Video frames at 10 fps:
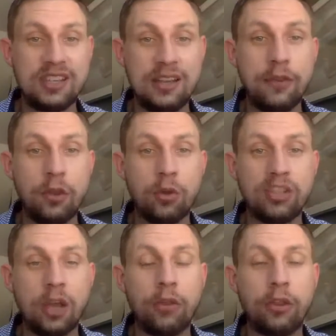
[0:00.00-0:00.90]
even those
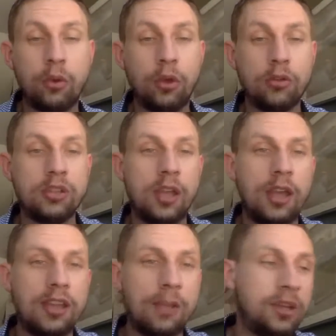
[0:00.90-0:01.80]
healthy oils
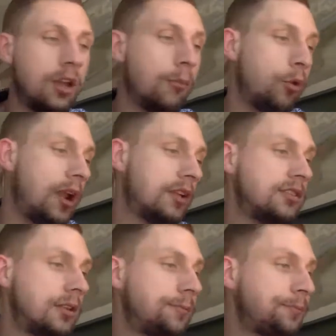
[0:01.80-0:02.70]
can become rancid.